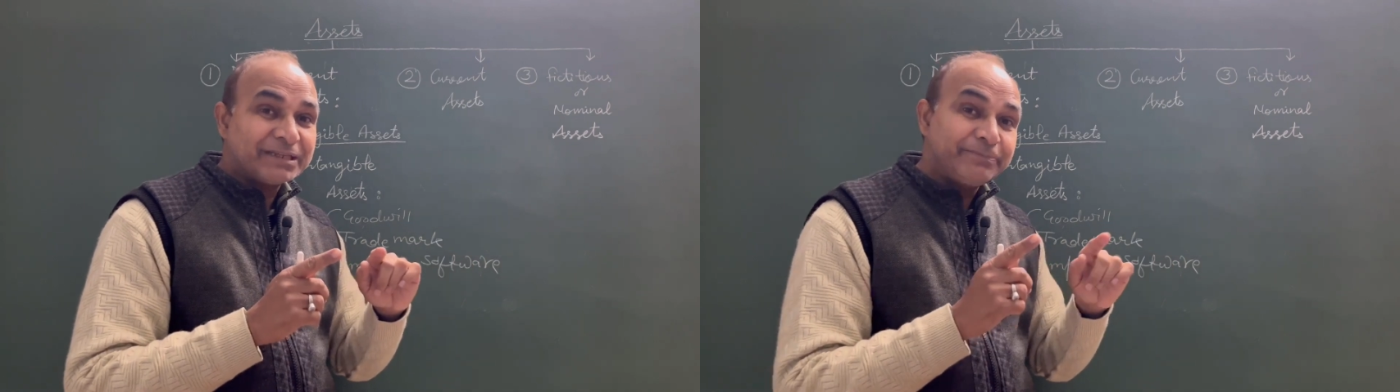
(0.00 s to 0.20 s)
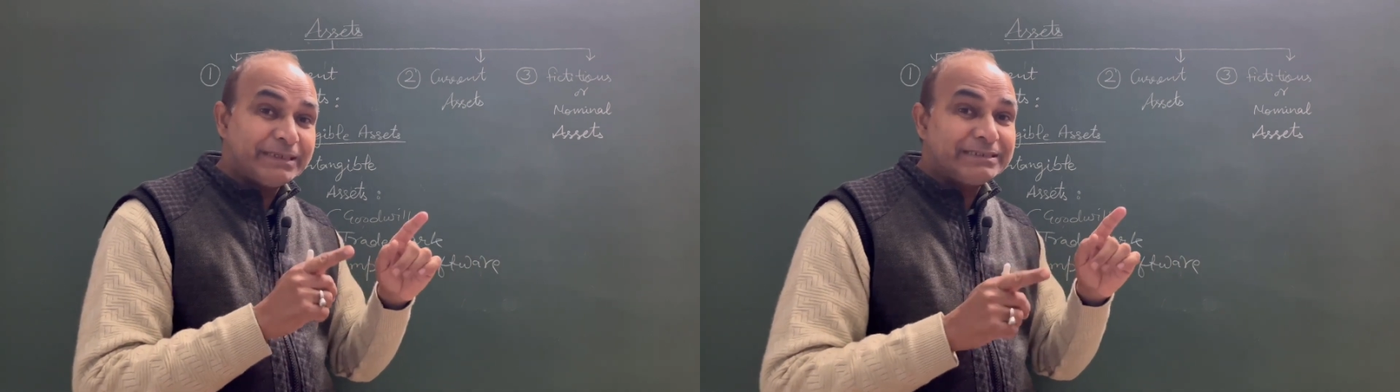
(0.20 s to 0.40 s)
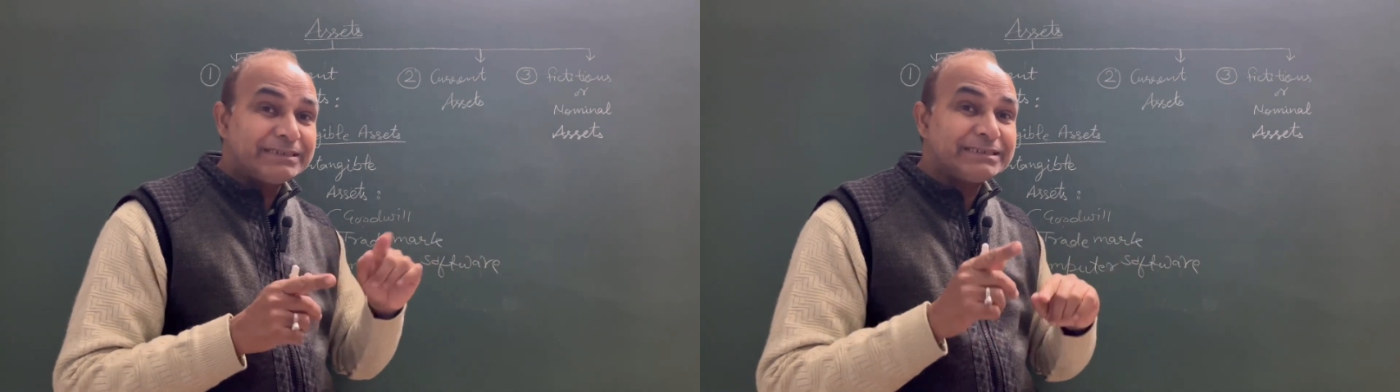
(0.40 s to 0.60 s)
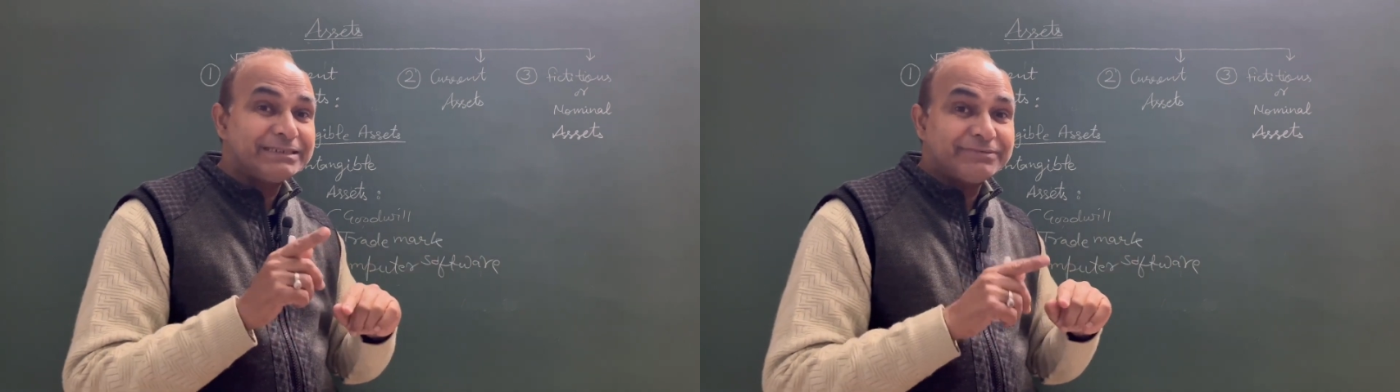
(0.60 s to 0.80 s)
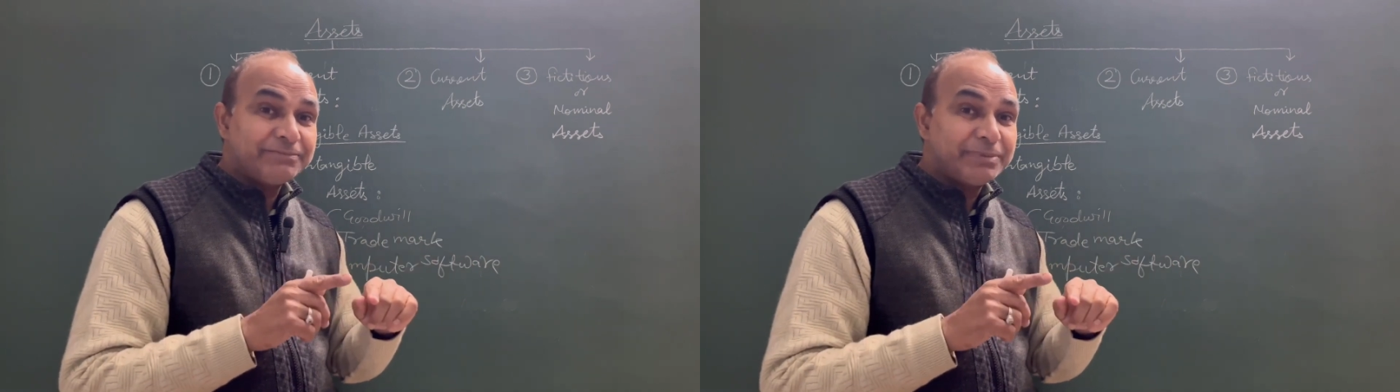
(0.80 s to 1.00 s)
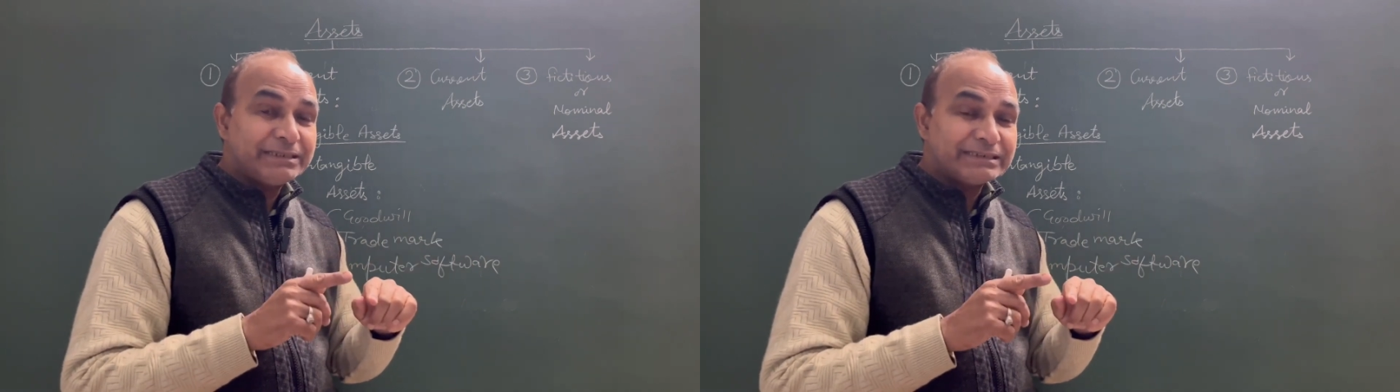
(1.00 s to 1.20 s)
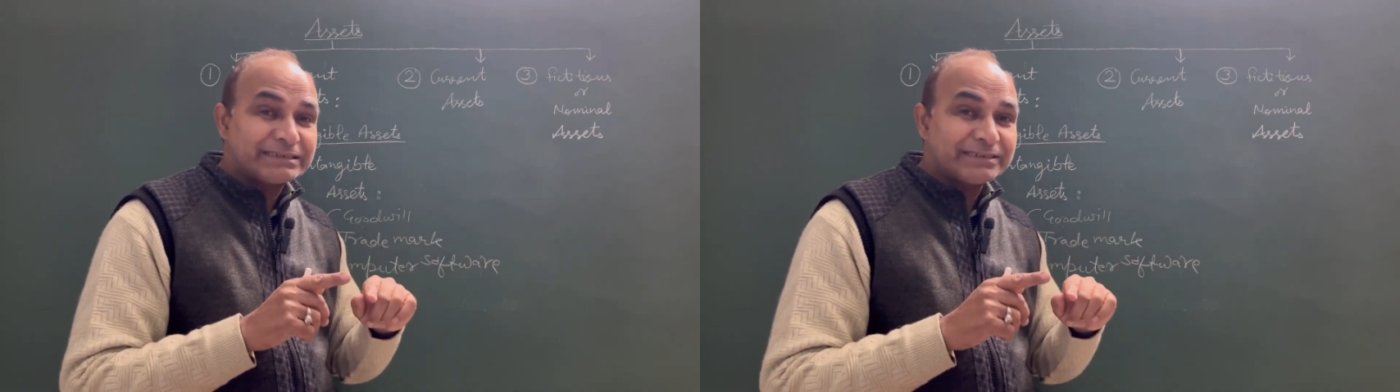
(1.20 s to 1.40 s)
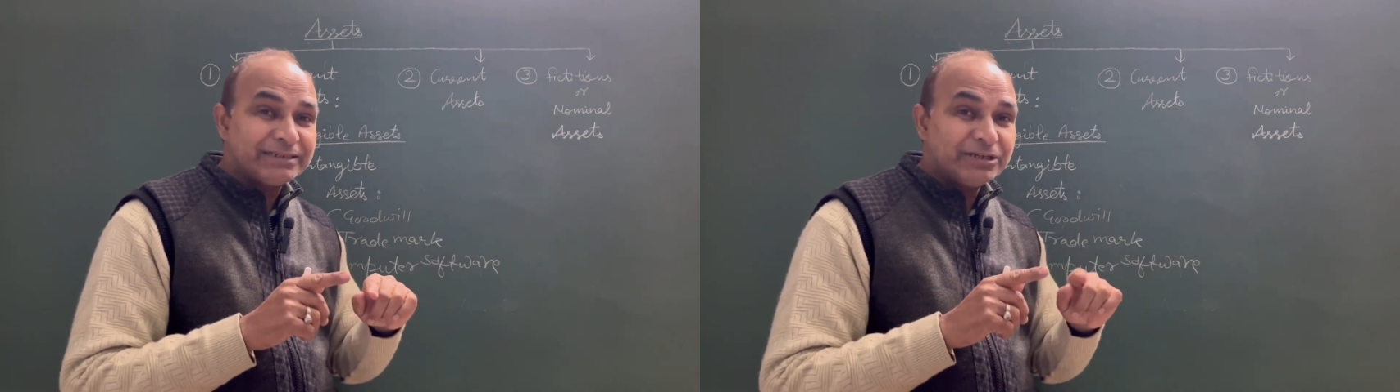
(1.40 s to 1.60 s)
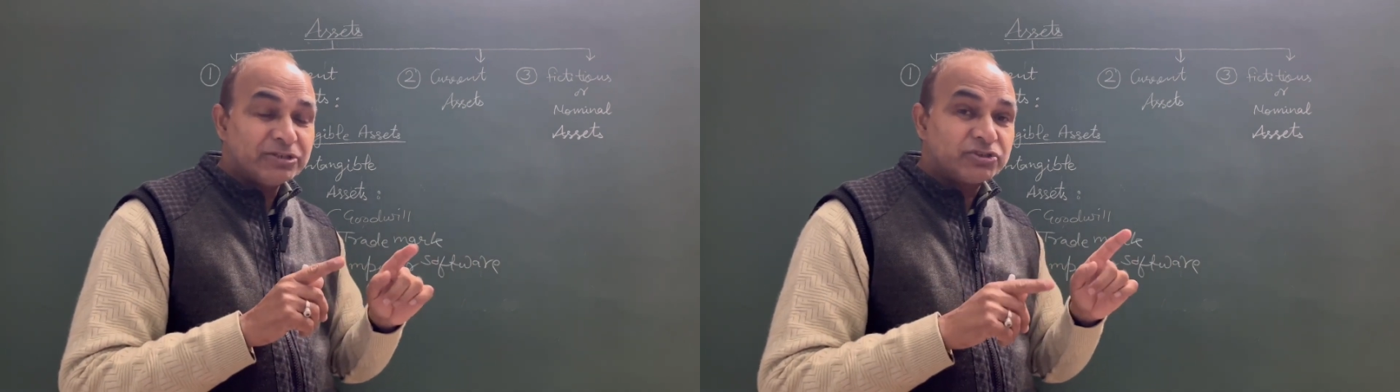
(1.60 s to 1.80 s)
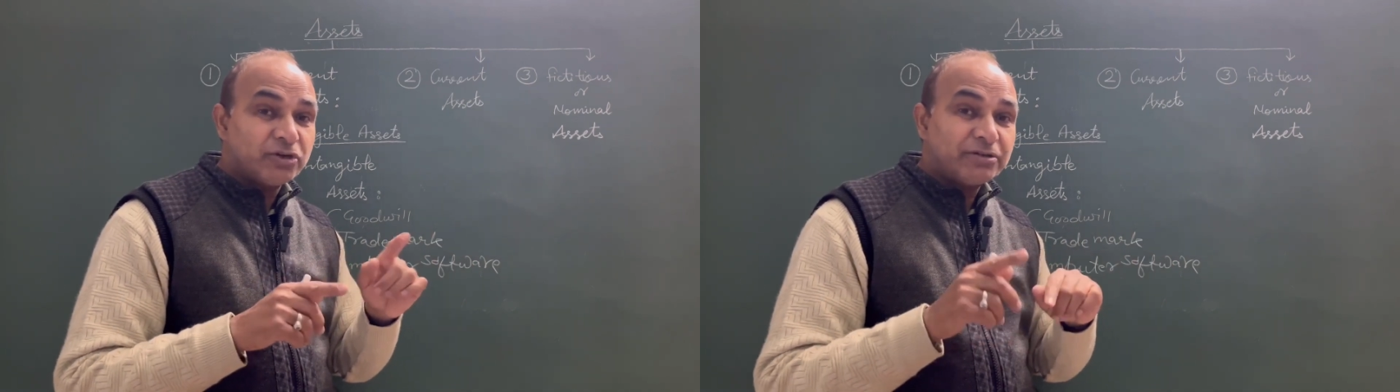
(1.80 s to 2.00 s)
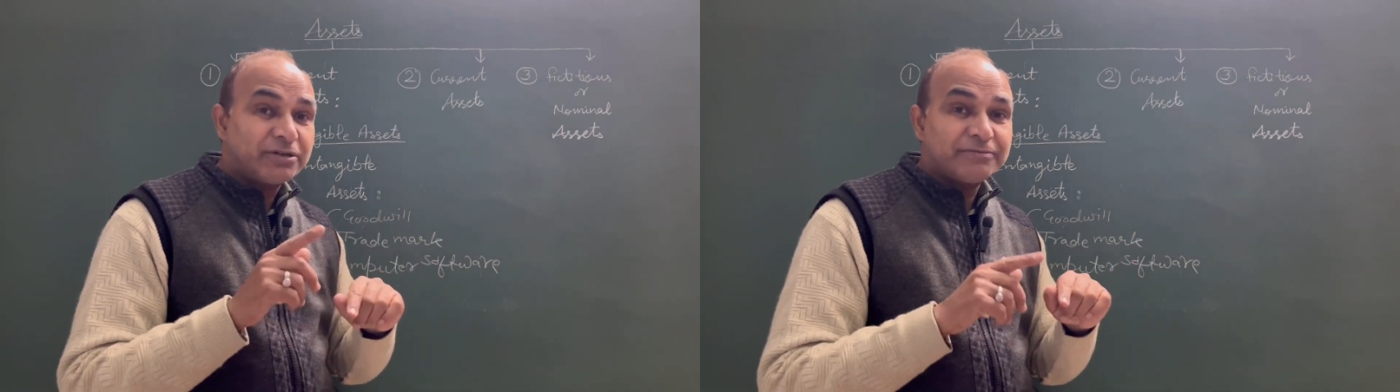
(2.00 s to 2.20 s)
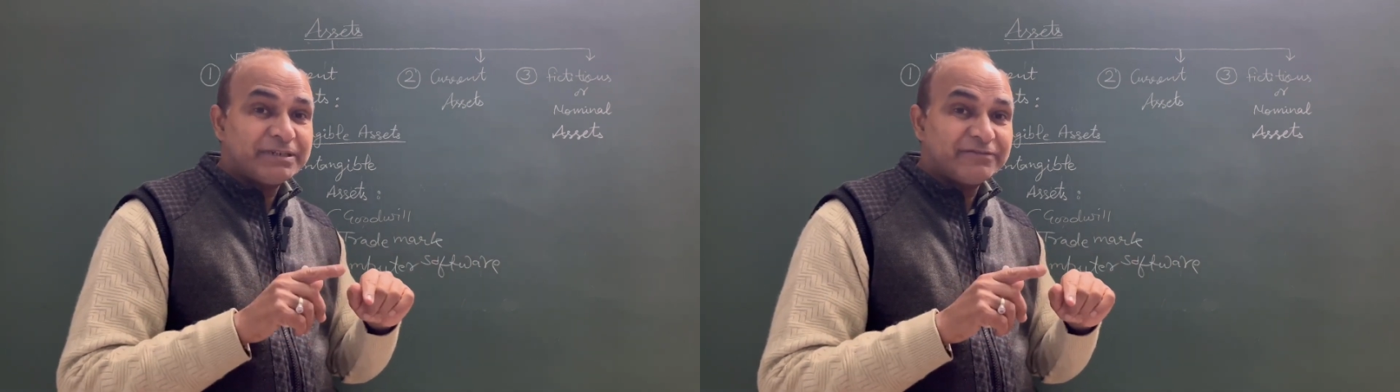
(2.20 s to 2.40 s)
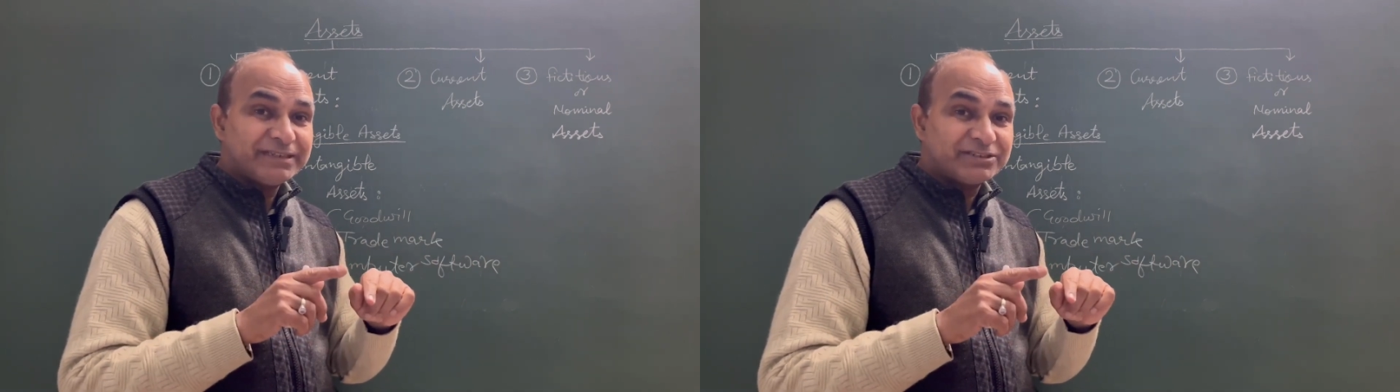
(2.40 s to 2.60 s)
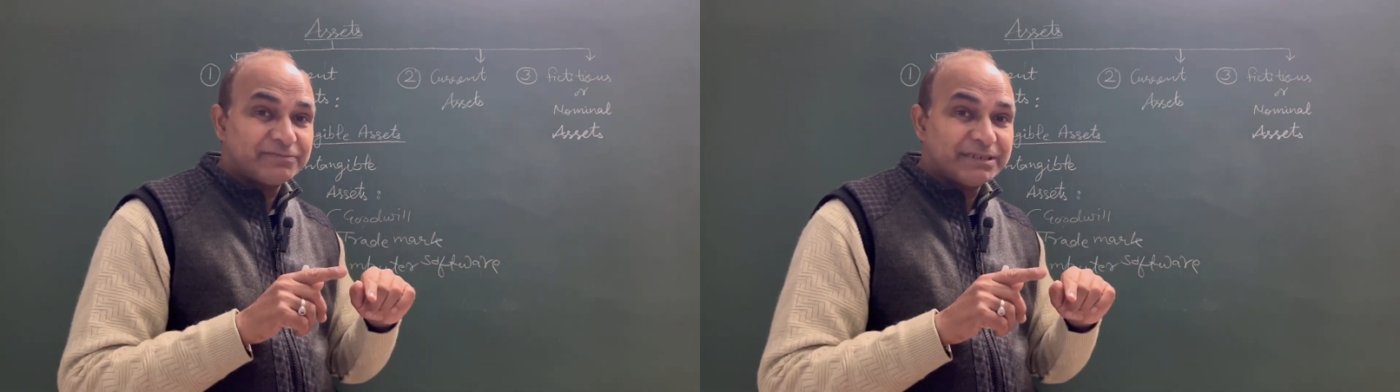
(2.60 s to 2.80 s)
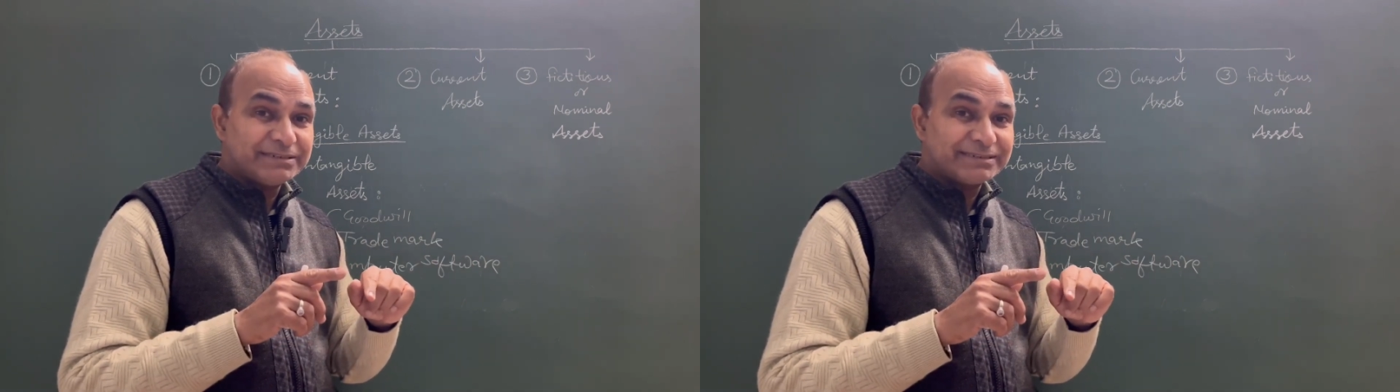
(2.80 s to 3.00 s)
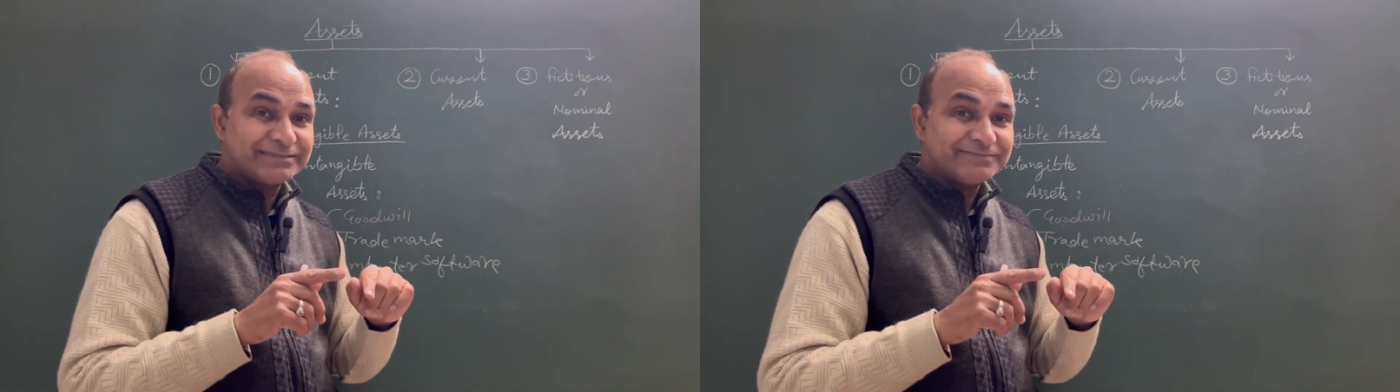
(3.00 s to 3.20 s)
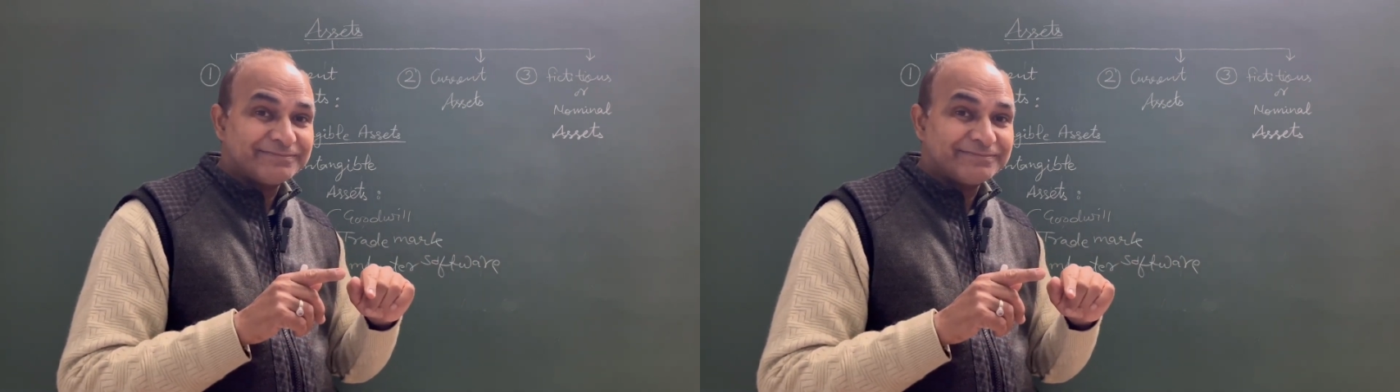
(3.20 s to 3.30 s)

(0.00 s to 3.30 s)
bills receivables, short-term investments,